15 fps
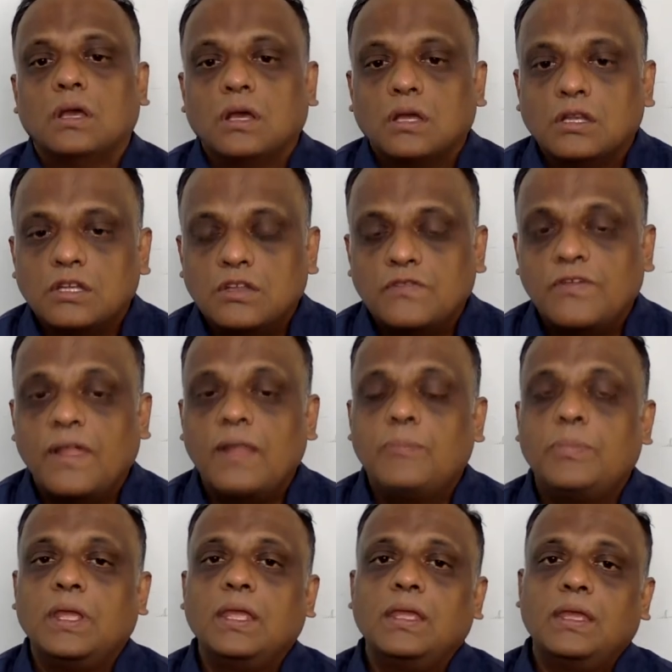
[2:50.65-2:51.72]

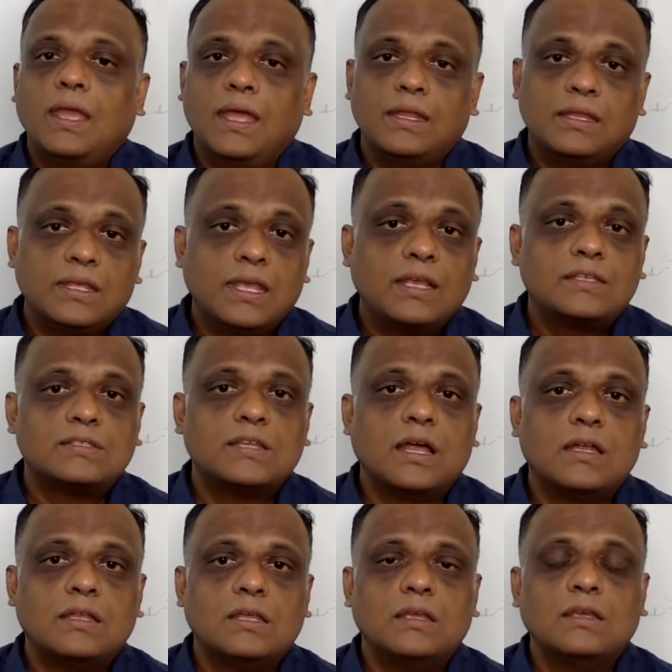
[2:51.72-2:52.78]
developing and
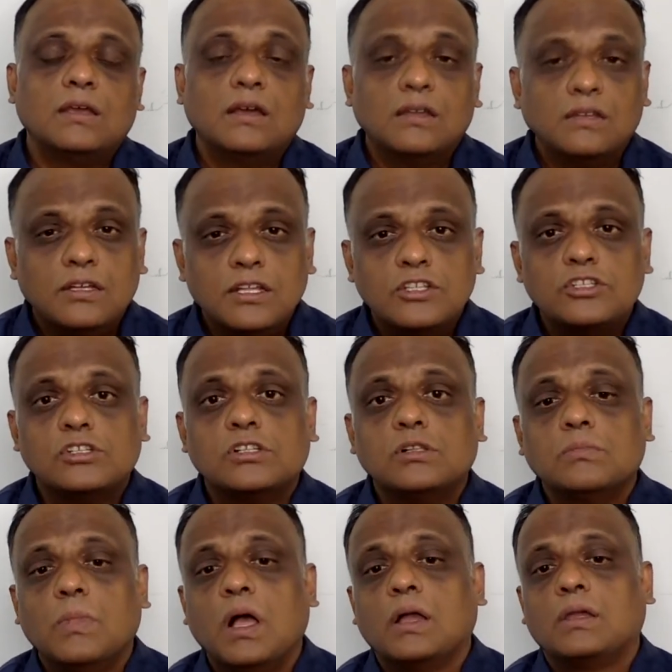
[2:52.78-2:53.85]
kickstarting a digital
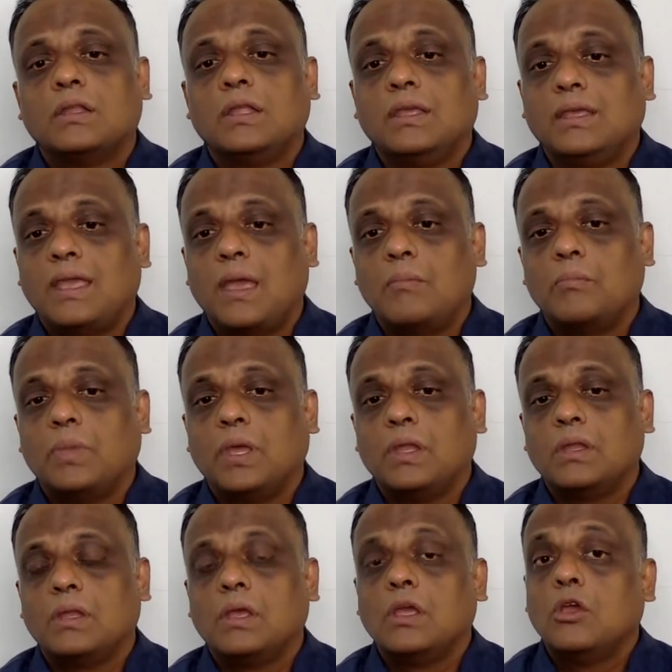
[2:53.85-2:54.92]
marketing campaign
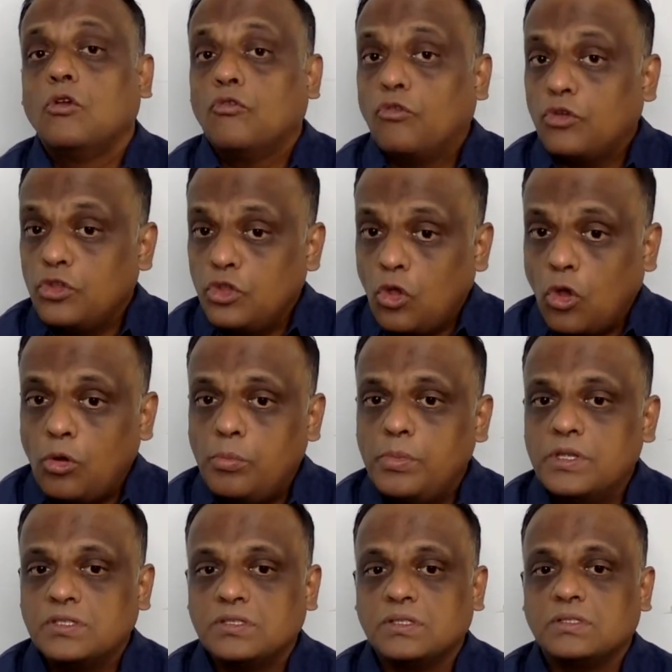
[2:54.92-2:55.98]
for your
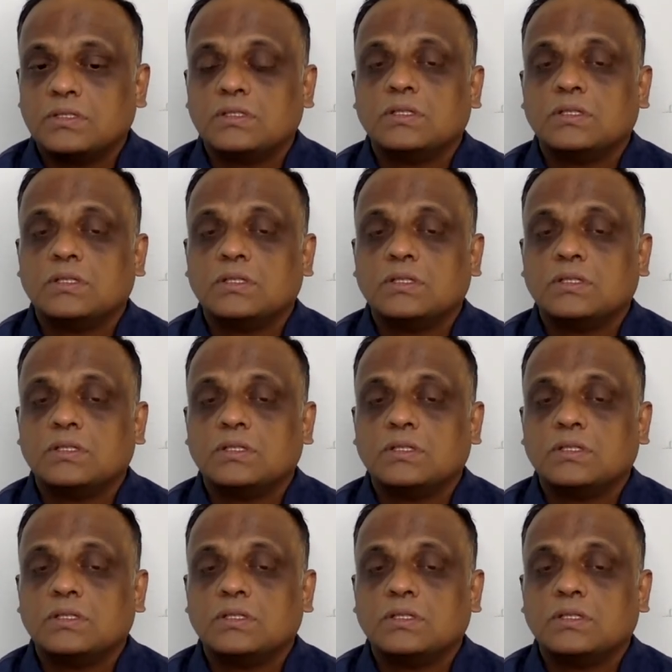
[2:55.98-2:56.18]
business.